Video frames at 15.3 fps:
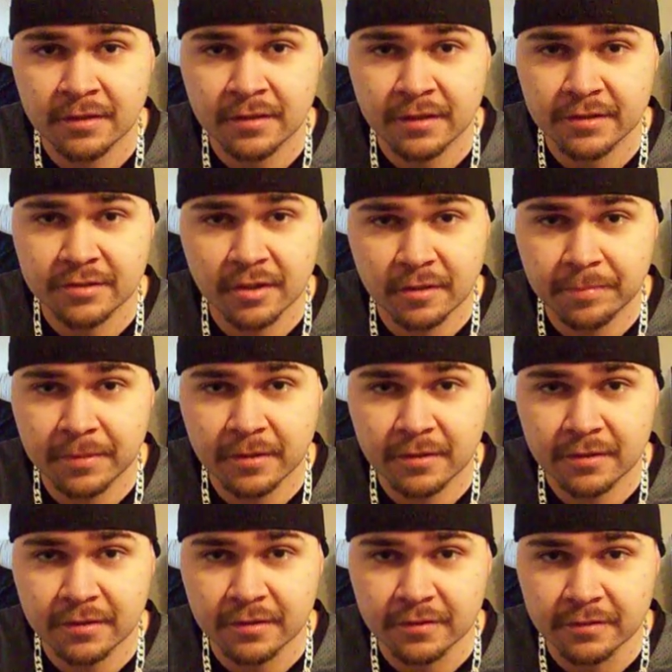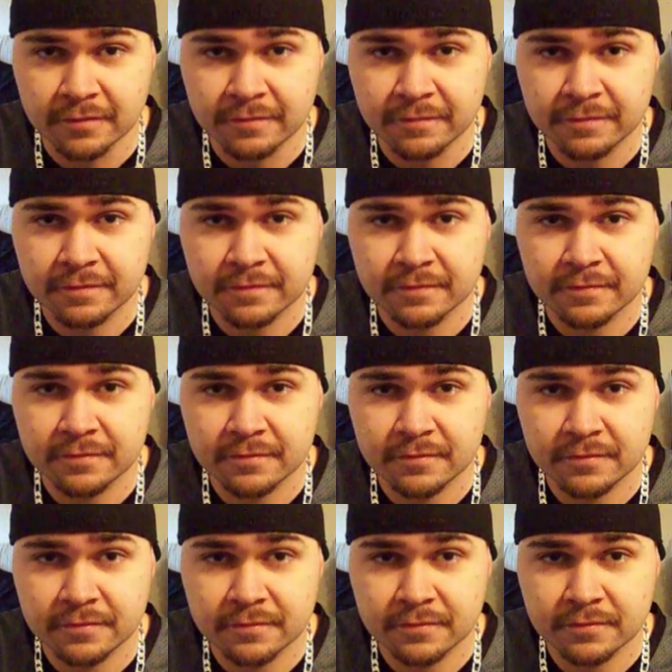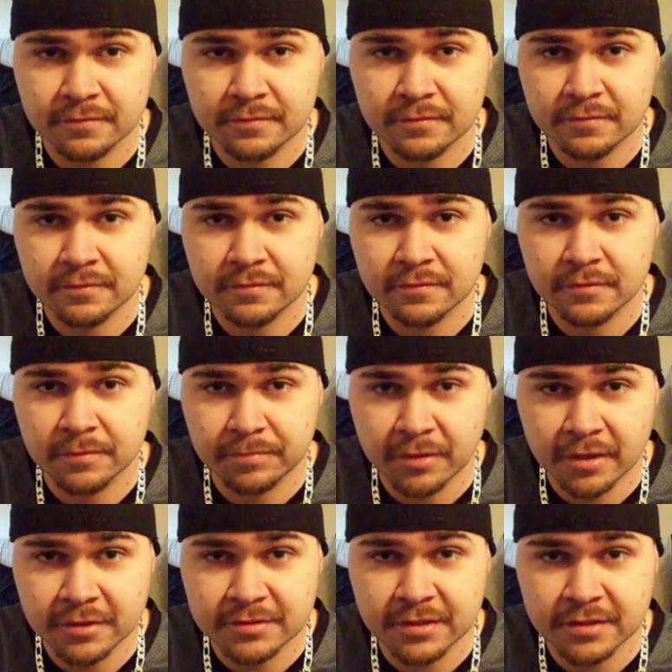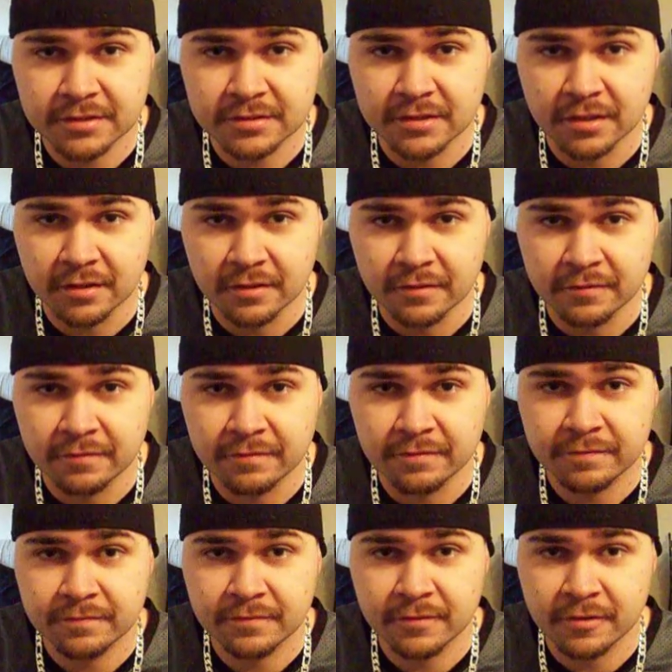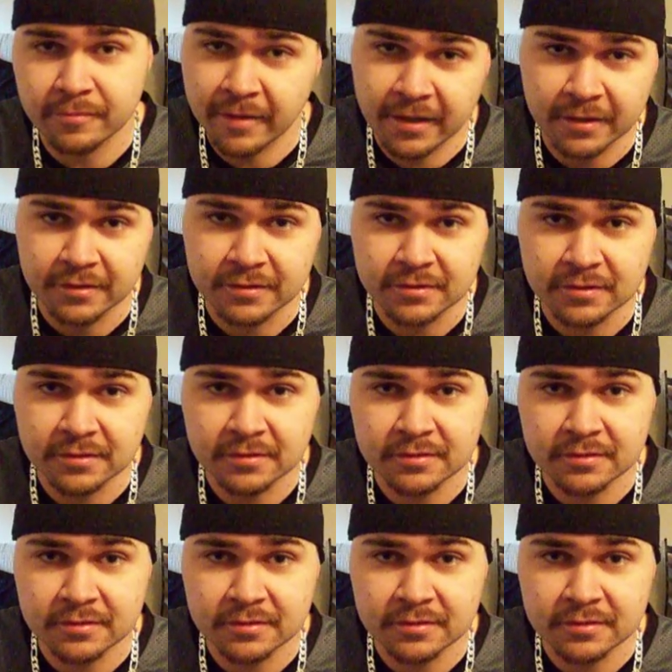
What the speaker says: It's all part of the process of humanity.